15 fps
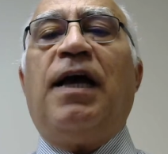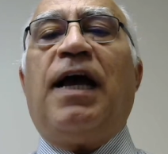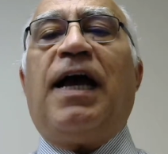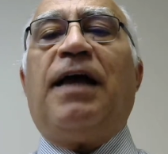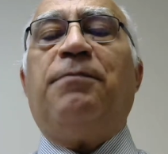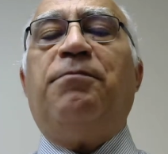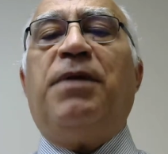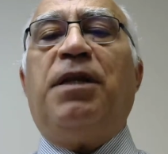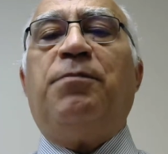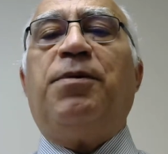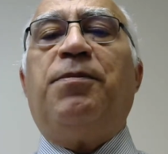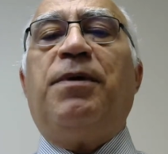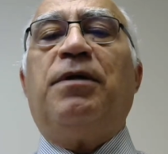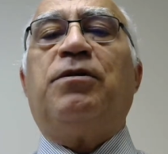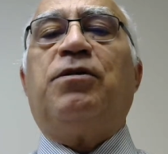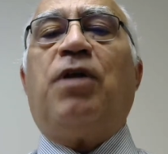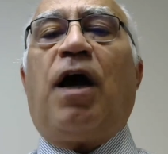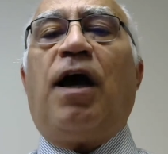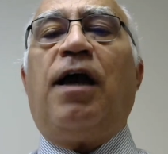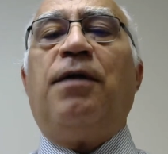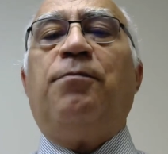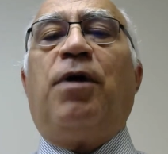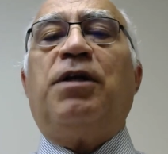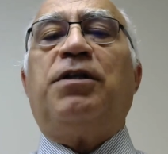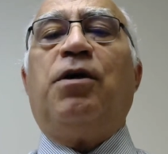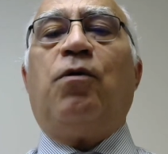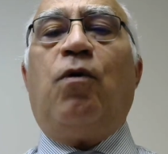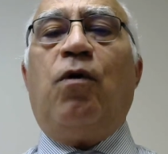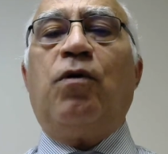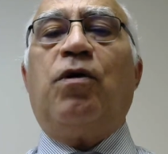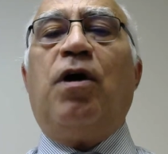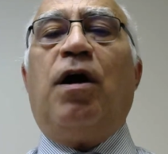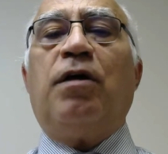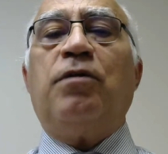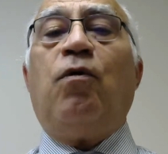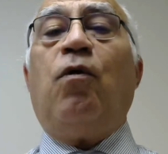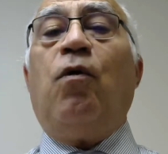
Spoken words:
and many people die by their own gun,